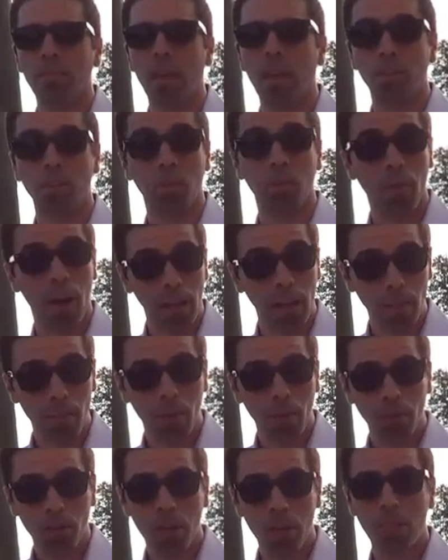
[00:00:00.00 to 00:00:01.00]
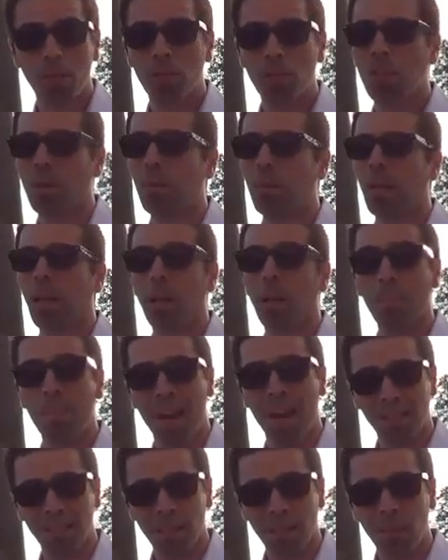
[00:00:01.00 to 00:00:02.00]
National Volleyball Championship, a lot of
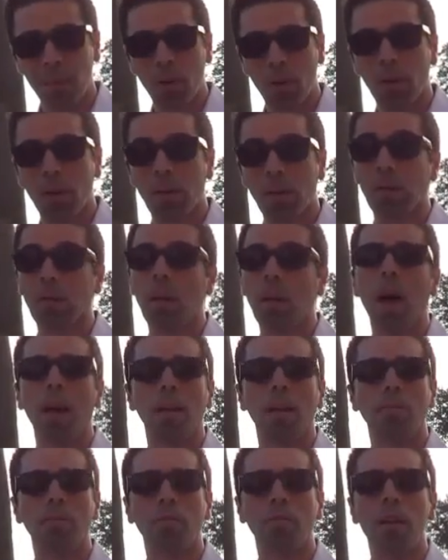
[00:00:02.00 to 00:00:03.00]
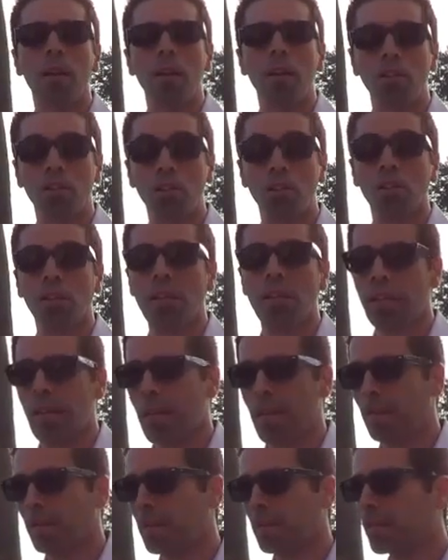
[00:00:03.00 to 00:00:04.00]
basketball, and a lot of cheer and
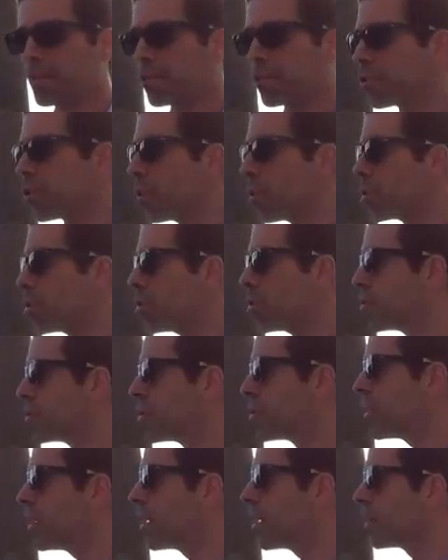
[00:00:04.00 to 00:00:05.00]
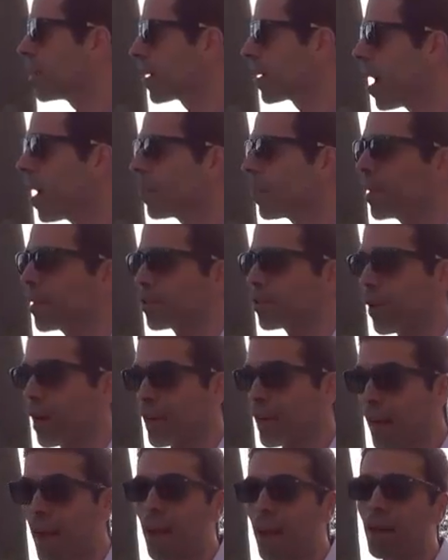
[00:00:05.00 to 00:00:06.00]
dance. So what you see at the complex
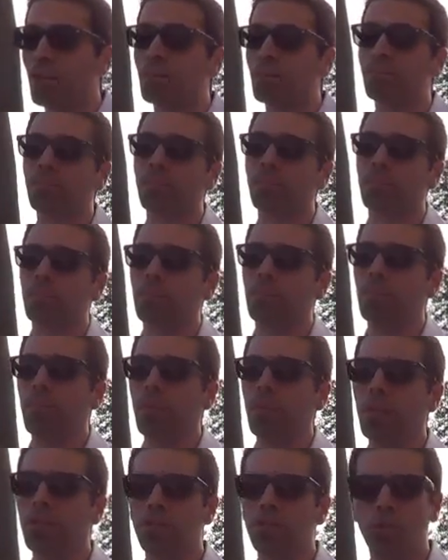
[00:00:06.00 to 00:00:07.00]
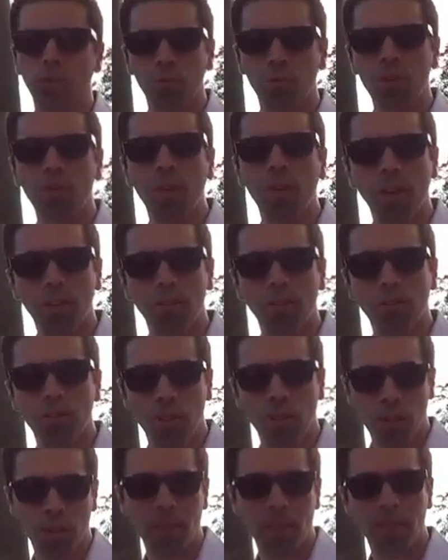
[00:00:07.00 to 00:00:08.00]
right now is 3
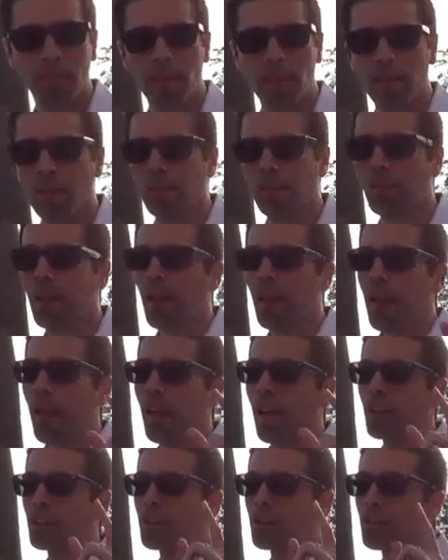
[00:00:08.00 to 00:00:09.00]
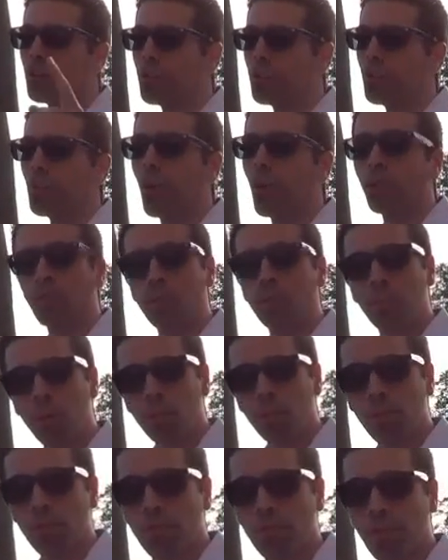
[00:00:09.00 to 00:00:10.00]
venues, Champion Stadium, and 2
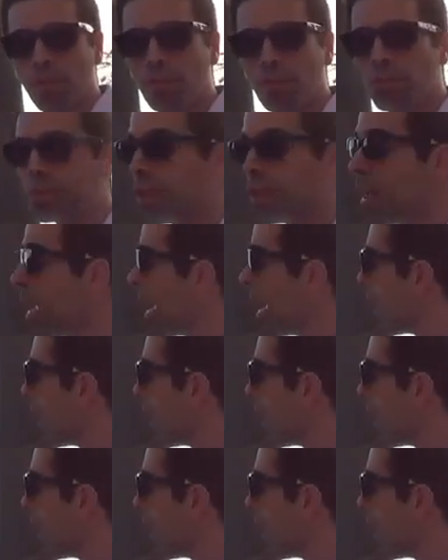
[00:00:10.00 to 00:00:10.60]
multi-purpose venues,